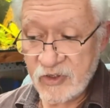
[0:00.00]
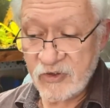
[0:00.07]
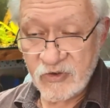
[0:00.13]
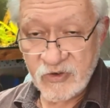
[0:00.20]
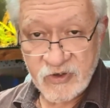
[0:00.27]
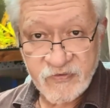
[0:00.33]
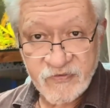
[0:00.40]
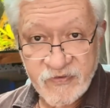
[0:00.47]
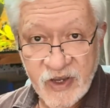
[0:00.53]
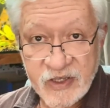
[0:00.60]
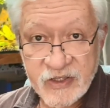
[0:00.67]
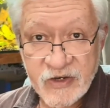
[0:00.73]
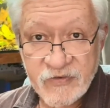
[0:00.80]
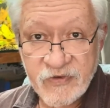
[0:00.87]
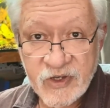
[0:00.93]
You can find
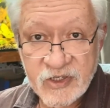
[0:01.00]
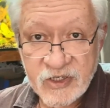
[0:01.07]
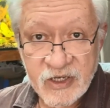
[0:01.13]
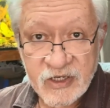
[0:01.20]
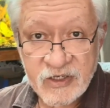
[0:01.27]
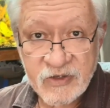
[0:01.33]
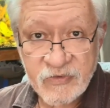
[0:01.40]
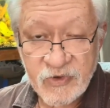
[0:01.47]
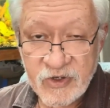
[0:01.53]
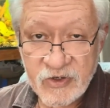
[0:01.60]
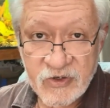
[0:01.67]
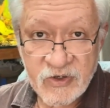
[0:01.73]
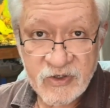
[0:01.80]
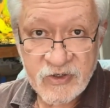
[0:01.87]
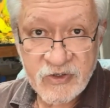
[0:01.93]
that resonating when you
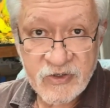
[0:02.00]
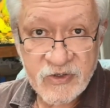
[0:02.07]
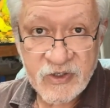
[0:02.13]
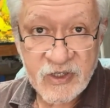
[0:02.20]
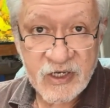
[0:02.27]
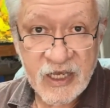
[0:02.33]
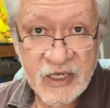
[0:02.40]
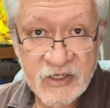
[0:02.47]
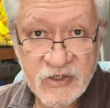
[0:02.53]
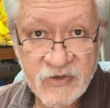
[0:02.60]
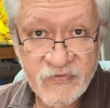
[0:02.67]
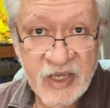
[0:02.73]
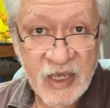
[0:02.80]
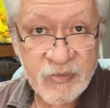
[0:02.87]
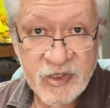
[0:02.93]
look to the likes
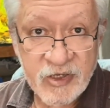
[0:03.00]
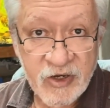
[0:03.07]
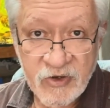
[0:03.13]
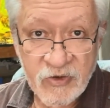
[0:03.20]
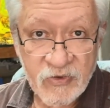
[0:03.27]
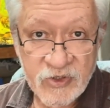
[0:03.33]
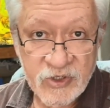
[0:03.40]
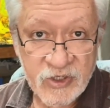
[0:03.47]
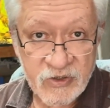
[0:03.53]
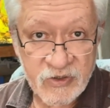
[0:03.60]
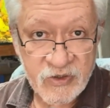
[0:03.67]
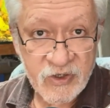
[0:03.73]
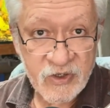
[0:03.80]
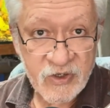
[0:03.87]
of Kaplan and Norton,